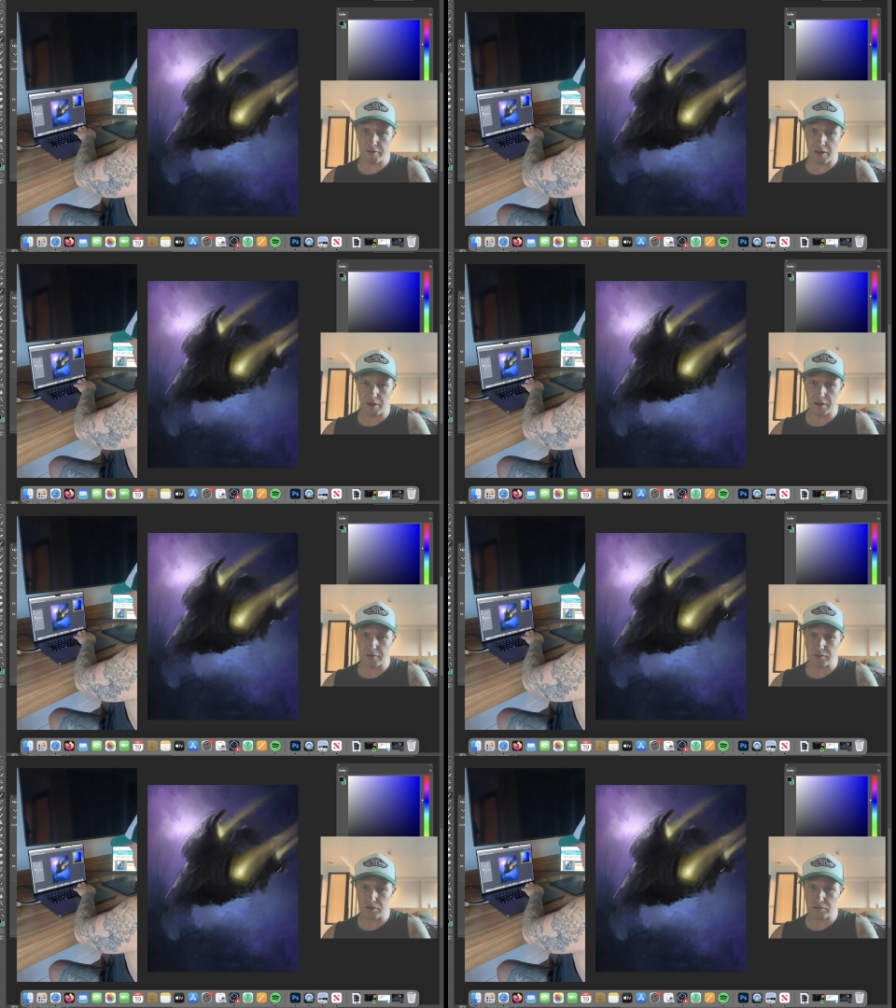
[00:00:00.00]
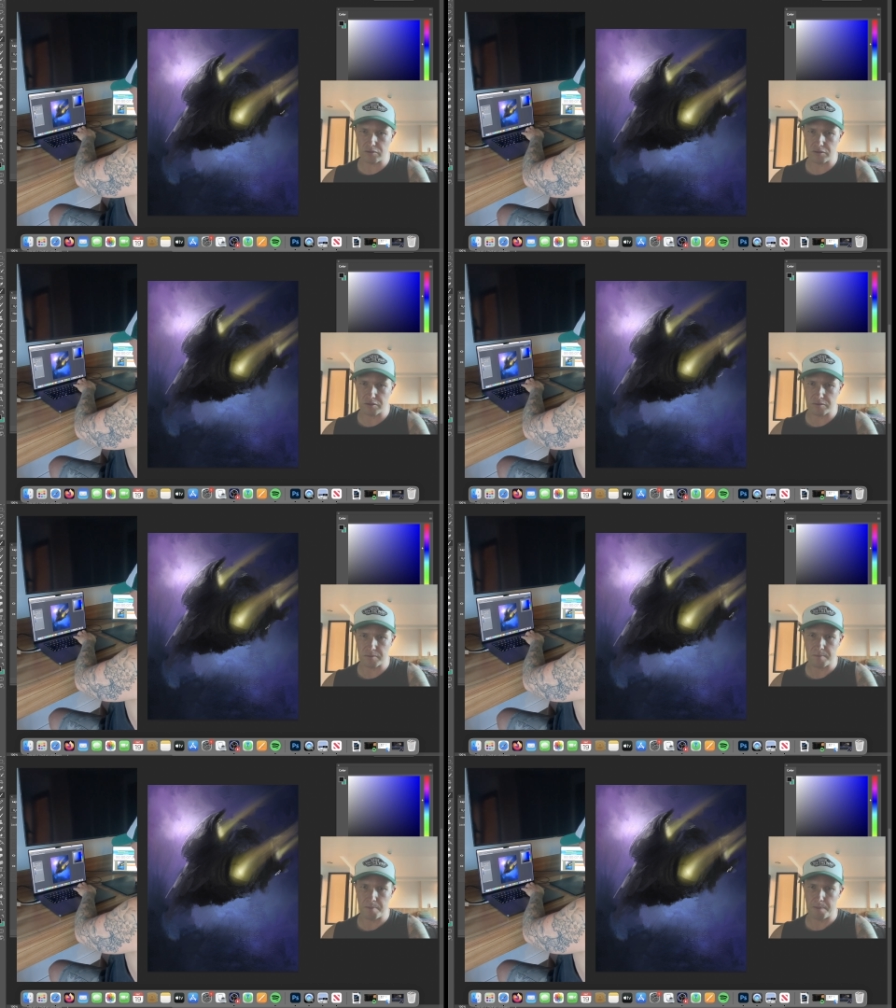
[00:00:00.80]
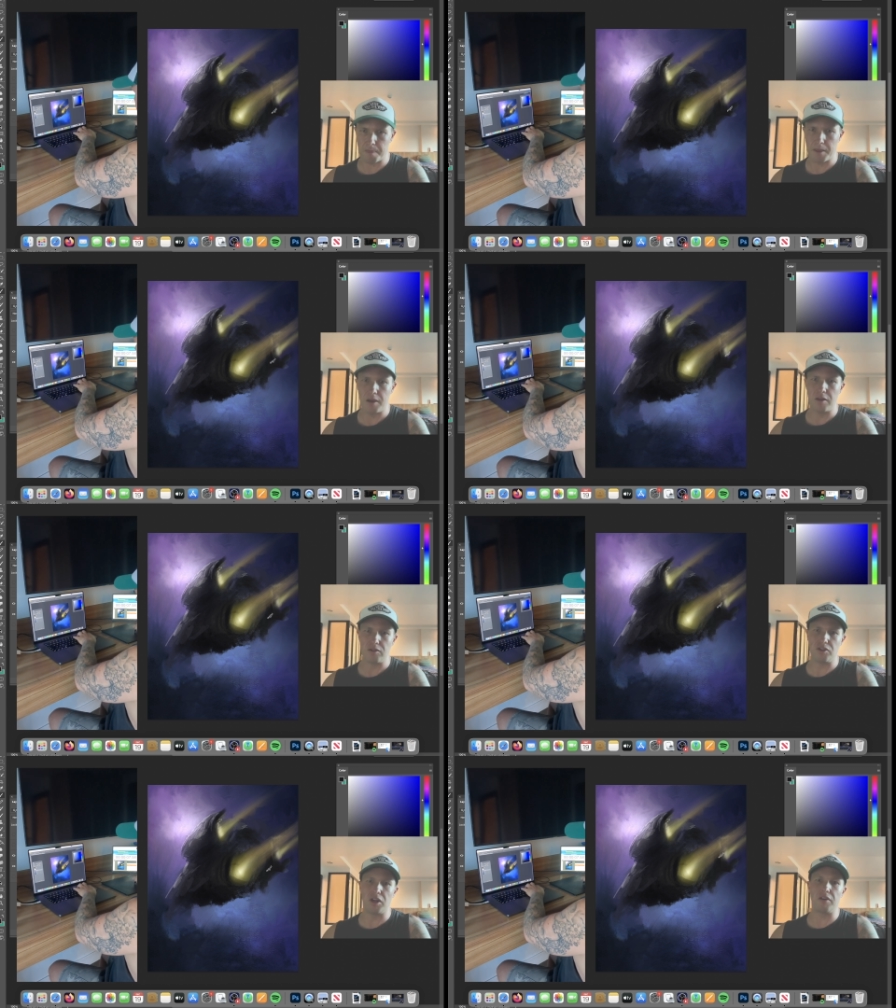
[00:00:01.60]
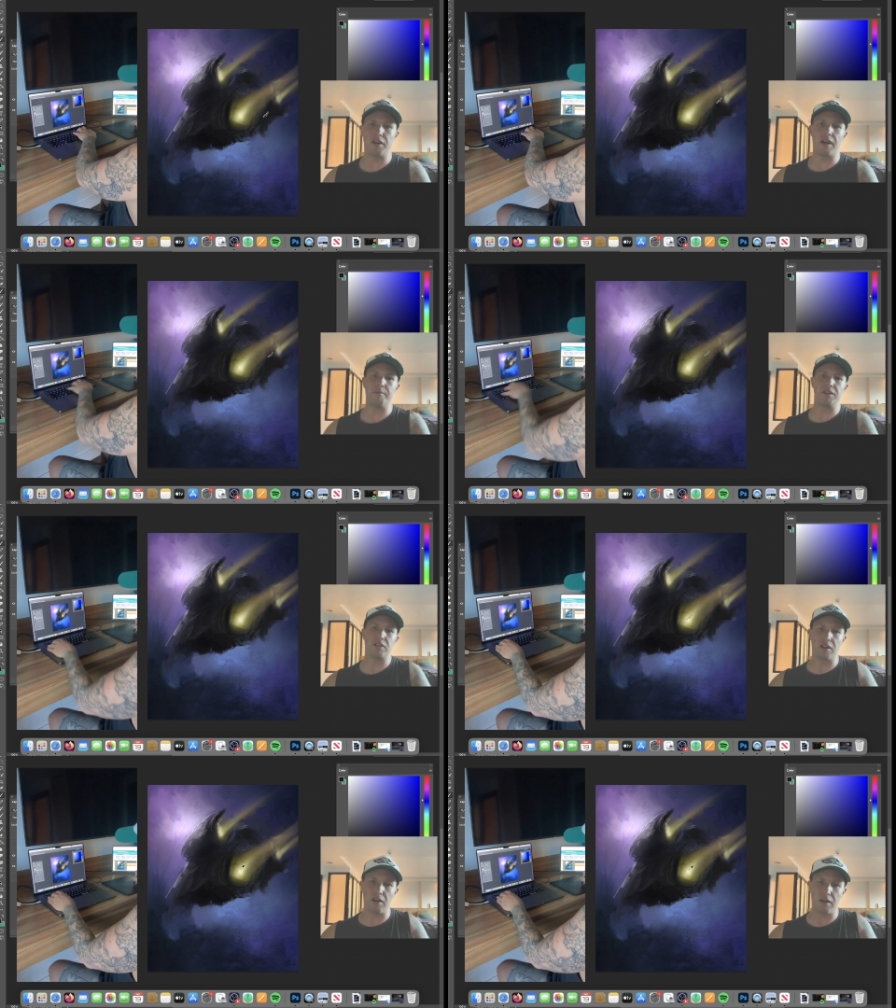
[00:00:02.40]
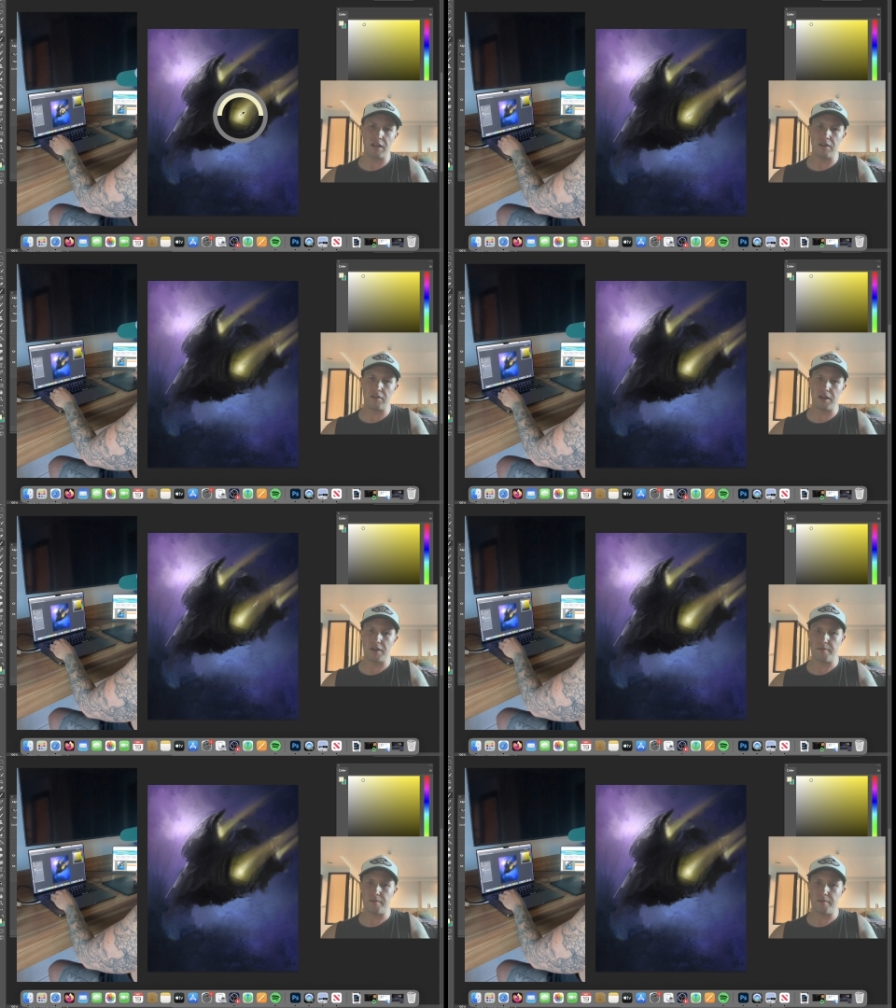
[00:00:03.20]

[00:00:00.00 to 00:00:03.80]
reliant on tools. Don't get me started on it.